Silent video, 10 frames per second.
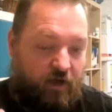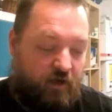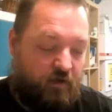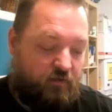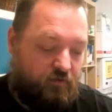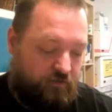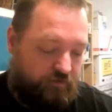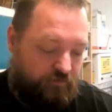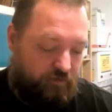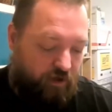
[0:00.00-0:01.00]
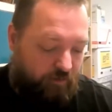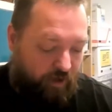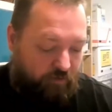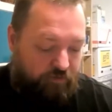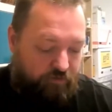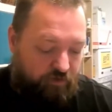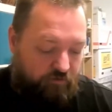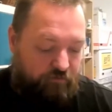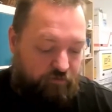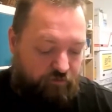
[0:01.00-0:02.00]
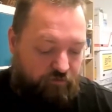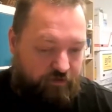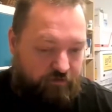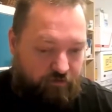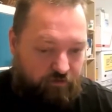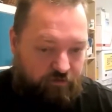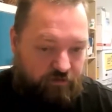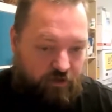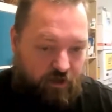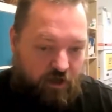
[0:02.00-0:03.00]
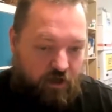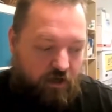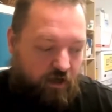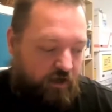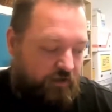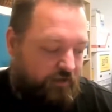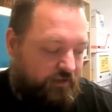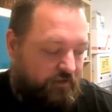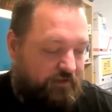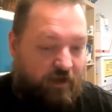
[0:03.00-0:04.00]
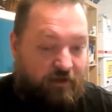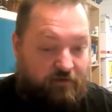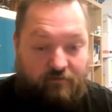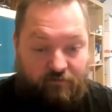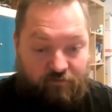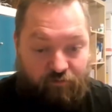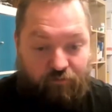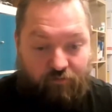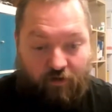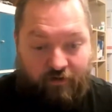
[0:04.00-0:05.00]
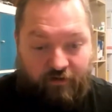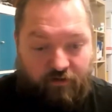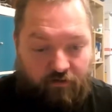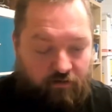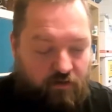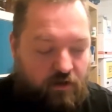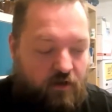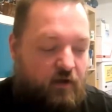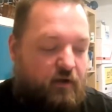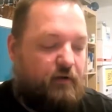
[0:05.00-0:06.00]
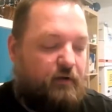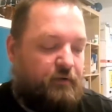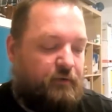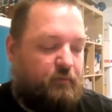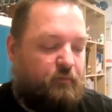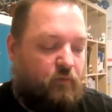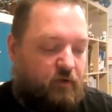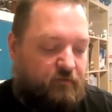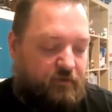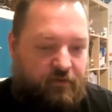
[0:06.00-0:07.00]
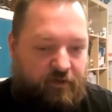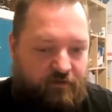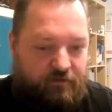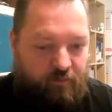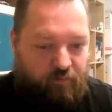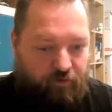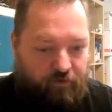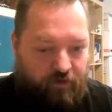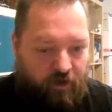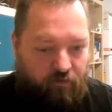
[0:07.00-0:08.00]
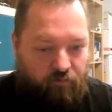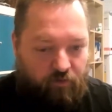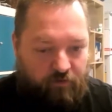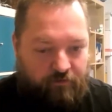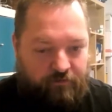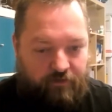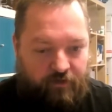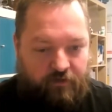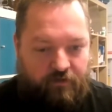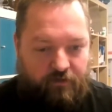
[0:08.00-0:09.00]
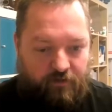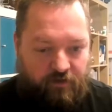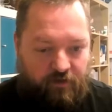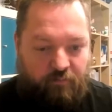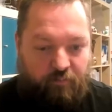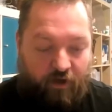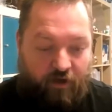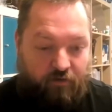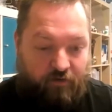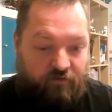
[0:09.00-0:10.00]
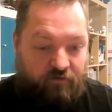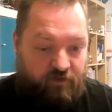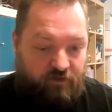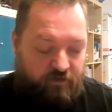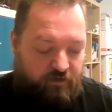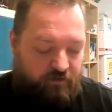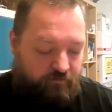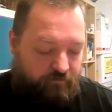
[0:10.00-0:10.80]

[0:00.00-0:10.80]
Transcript: had uh, come out of new research. And in that news article, um, one of the things they pointed out was that in bioengineering,